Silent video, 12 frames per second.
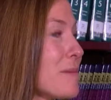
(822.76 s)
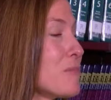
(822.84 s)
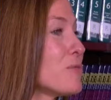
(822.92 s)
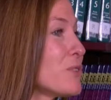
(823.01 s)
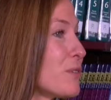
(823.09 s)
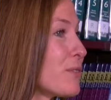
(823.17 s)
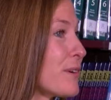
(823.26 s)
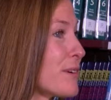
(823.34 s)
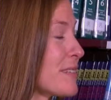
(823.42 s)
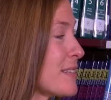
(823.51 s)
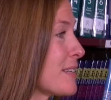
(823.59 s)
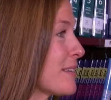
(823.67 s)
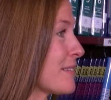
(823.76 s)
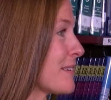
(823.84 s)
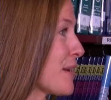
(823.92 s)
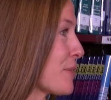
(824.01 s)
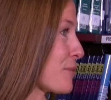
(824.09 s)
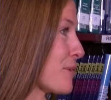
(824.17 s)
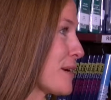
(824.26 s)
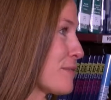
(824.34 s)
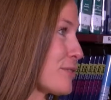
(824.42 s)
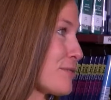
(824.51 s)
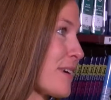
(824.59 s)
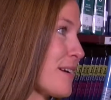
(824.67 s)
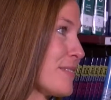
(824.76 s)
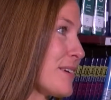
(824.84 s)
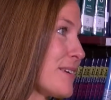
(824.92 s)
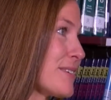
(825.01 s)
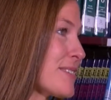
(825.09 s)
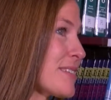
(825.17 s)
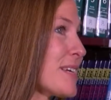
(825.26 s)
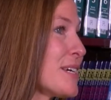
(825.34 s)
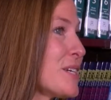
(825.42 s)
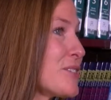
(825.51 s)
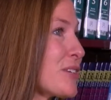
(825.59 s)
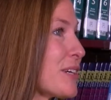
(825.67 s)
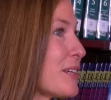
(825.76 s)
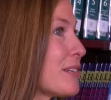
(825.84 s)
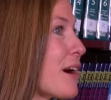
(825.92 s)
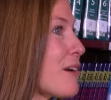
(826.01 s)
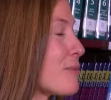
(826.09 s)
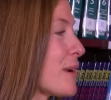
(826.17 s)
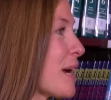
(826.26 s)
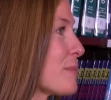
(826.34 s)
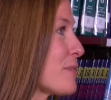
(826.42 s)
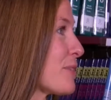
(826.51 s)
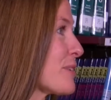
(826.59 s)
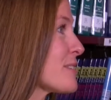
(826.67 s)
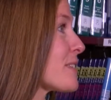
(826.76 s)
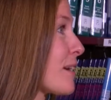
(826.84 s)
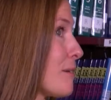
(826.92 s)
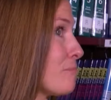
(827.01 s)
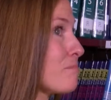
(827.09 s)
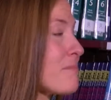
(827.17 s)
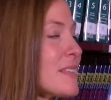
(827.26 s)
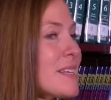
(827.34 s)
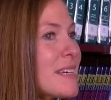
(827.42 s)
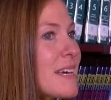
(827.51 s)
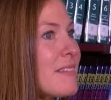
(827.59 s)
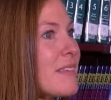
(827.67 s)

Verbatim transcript: I moved over to eighth grade for five years. Took a year off when I had my first son, yeah.